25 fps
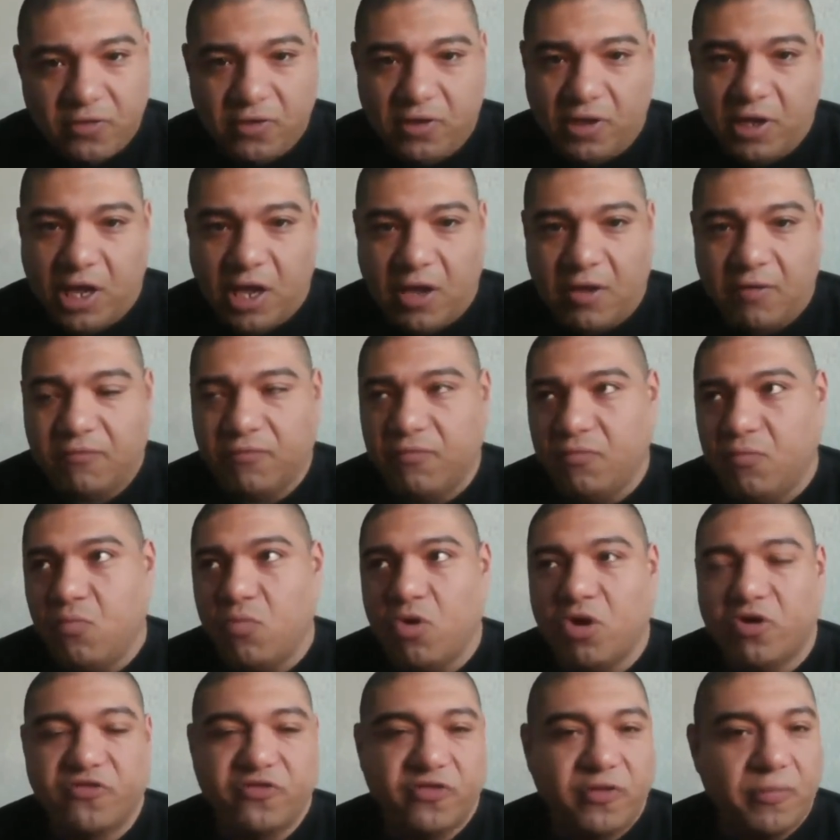It uh,
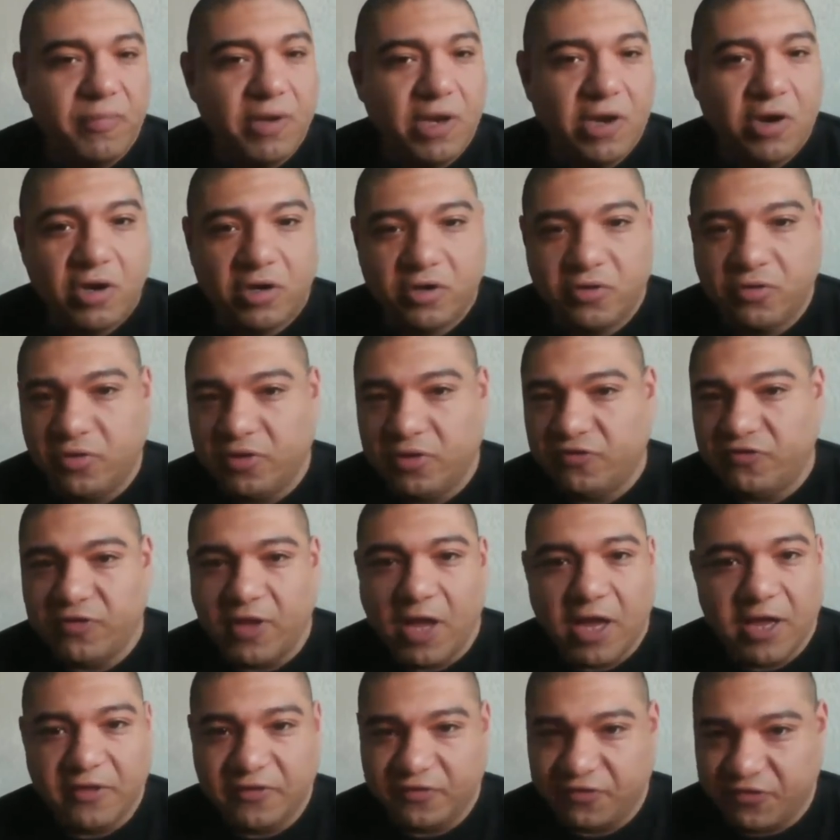works similar to the
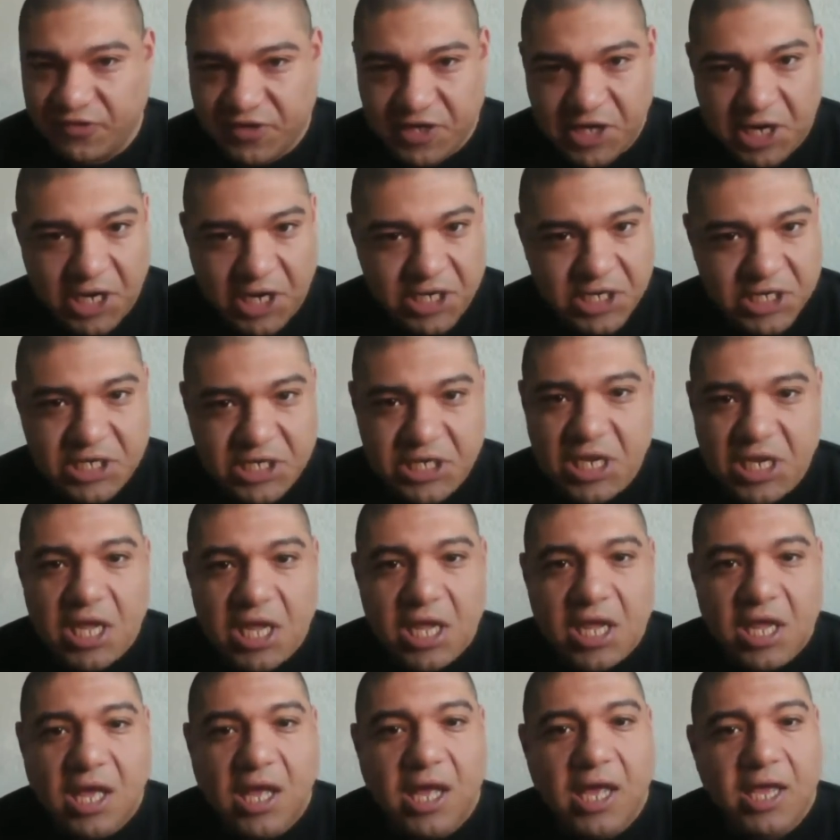stock exchange.
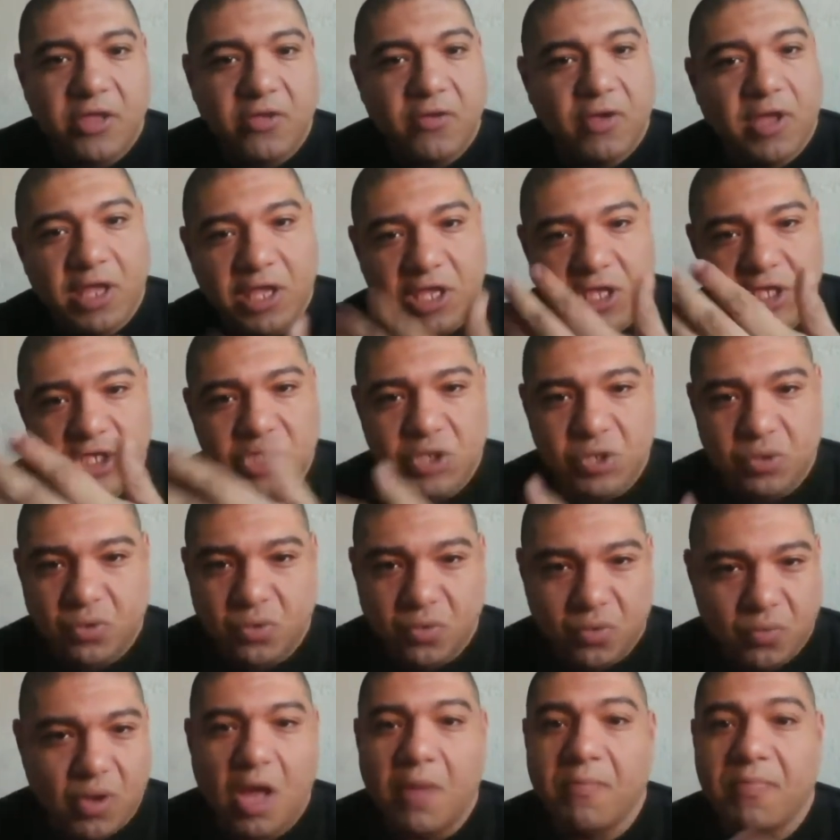Uh, you can
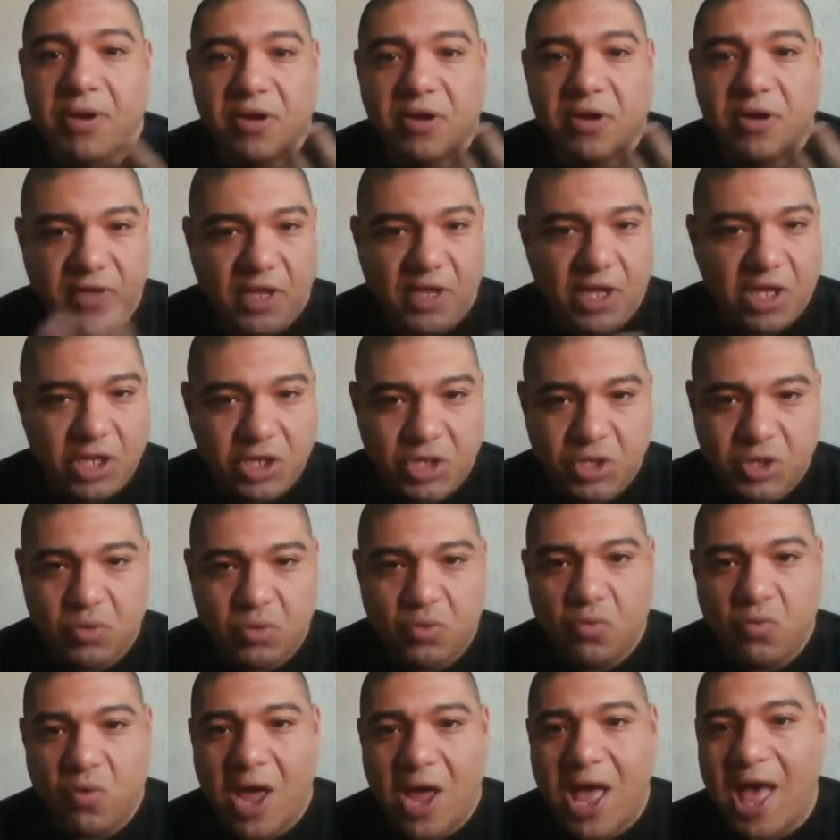issue companies can
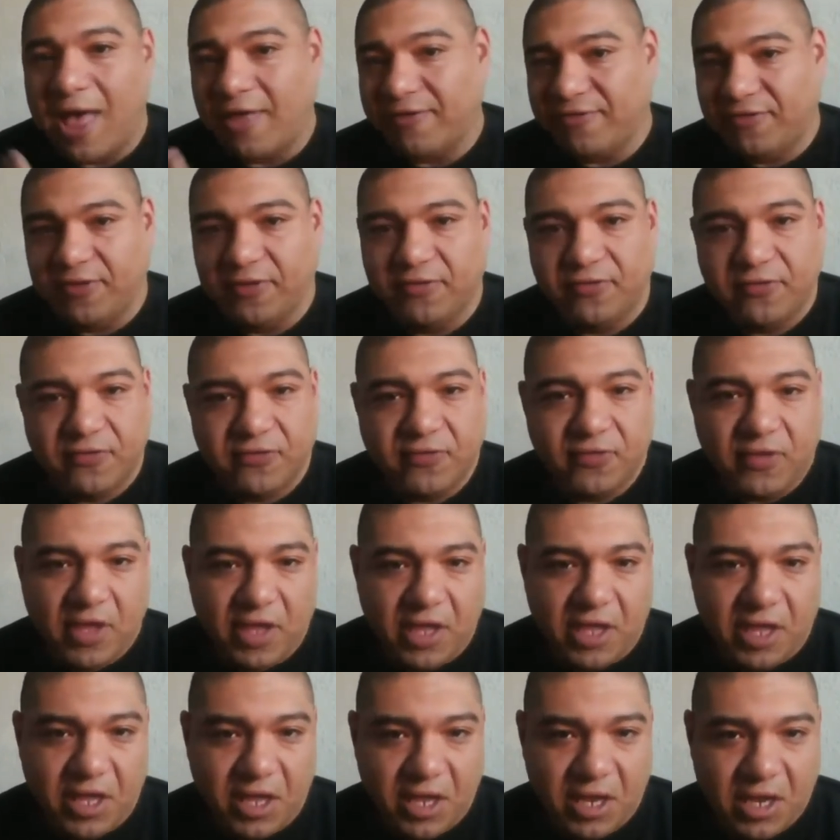issue assets,
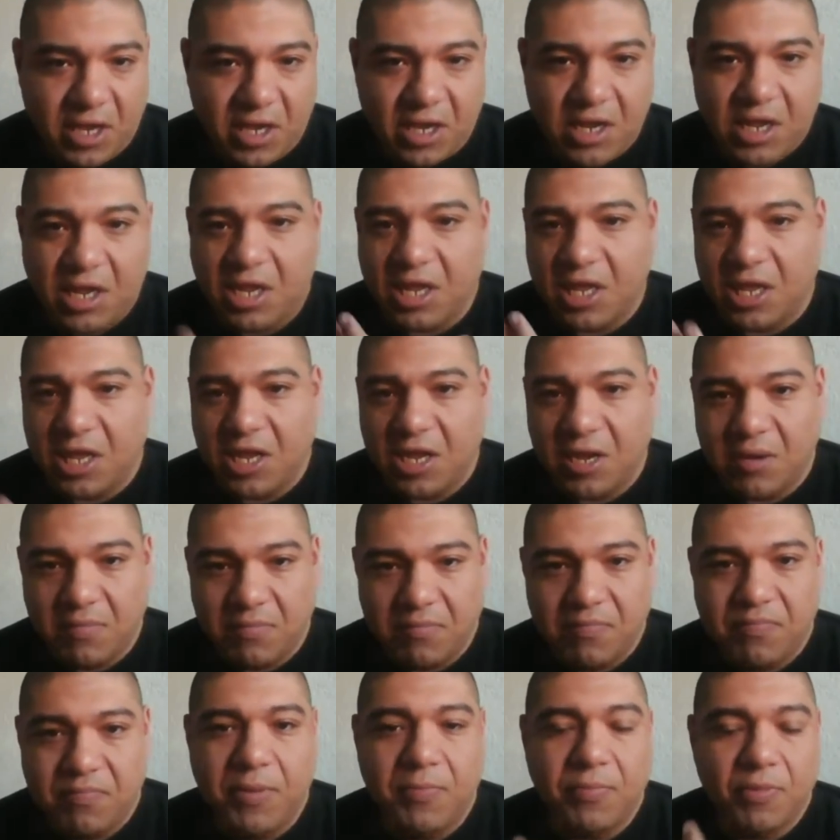and they
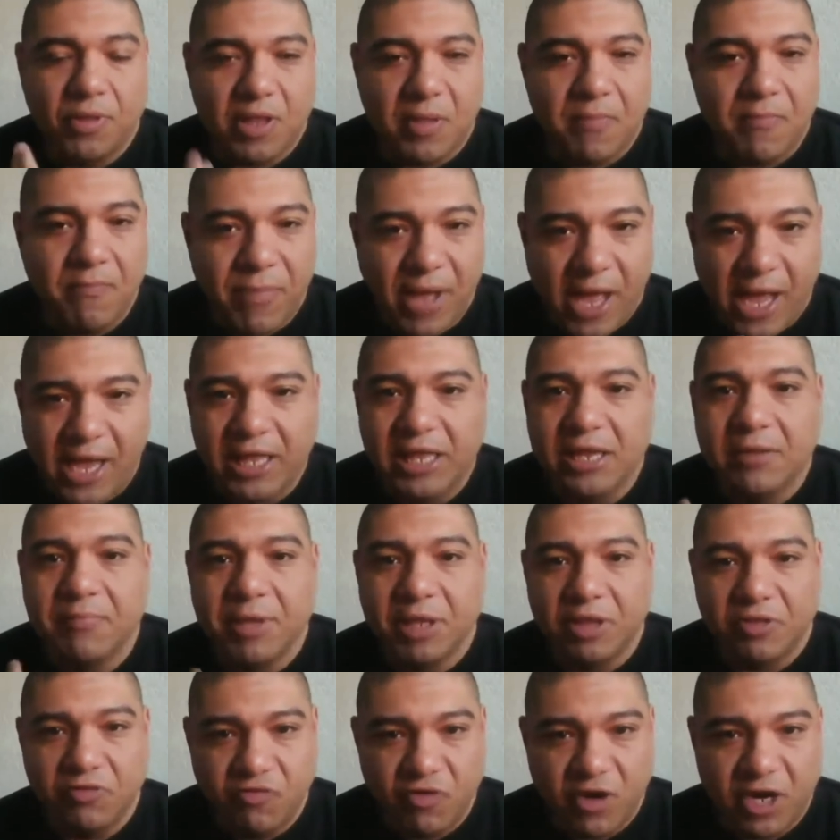can people can buy them
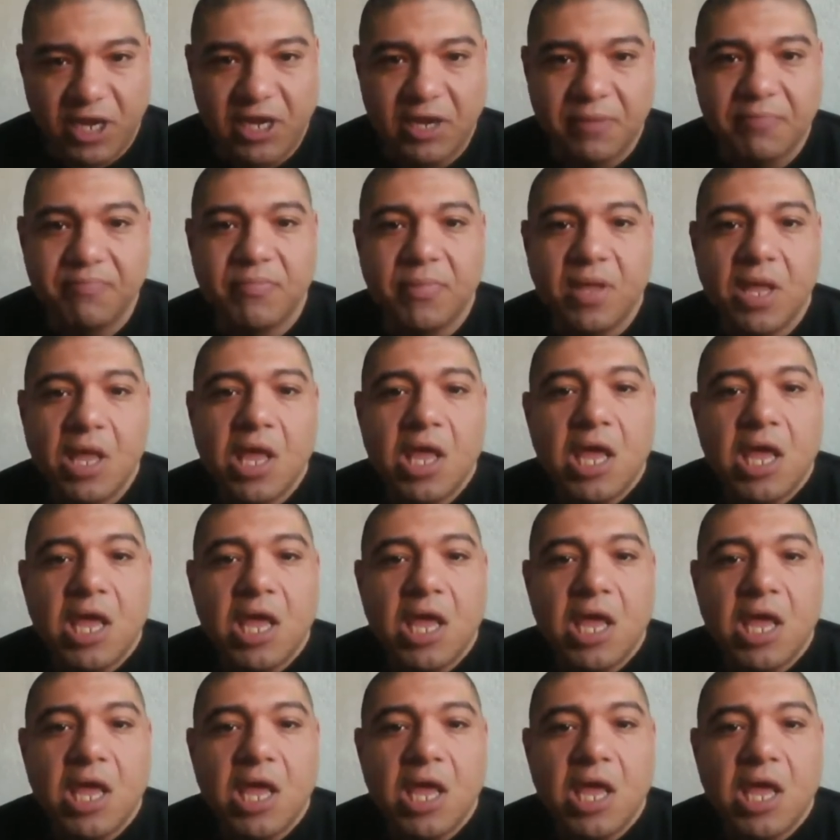and trade them.